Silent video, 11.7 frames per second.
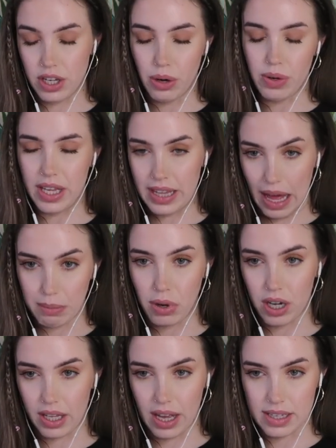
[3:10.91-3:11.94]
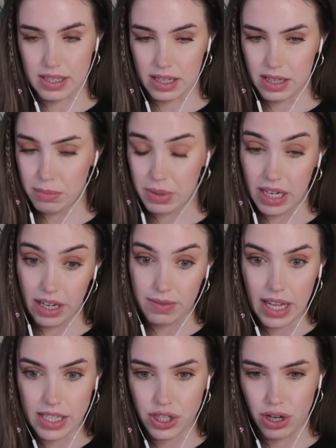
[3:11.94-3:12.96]
You know, and in that podcast at the beginning of
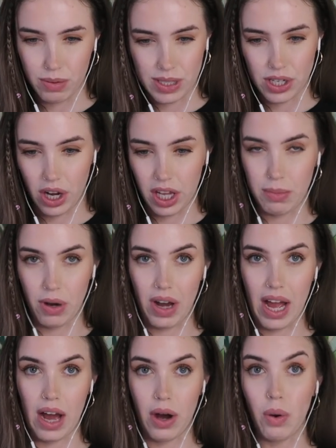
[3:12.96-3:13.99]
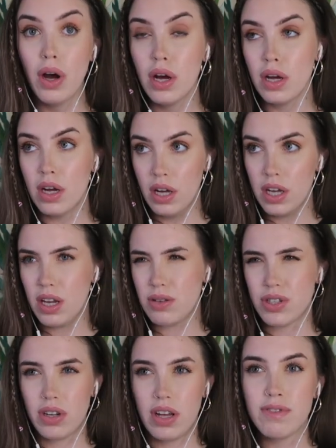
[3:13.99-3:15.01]
last year, I was talking about how, you know,
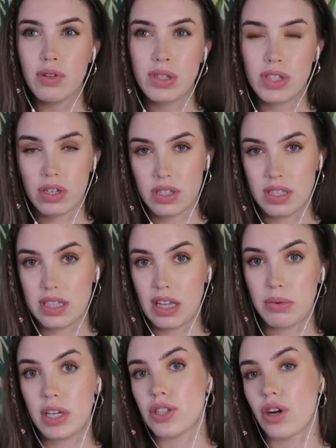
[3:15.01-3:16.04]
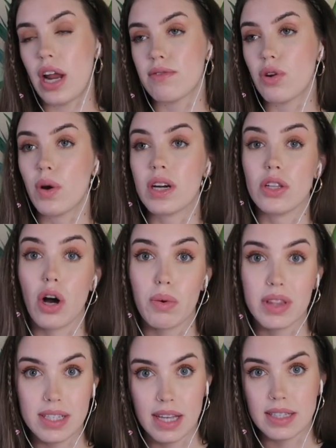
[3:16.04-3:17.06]
certain influencers and celebrities are kind of going along
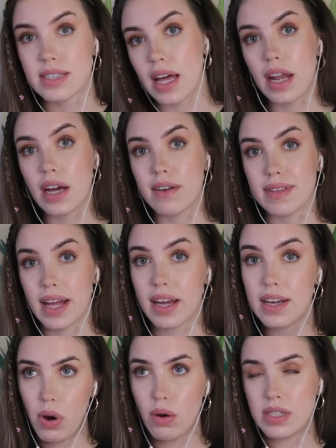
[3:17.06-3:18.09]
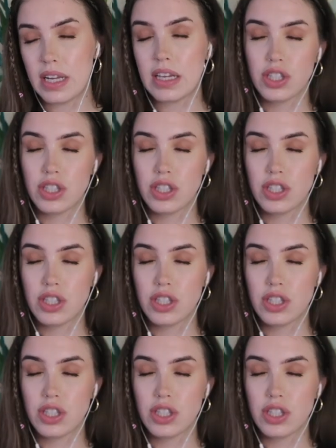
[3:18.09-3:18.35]
with this aesthetic of like posting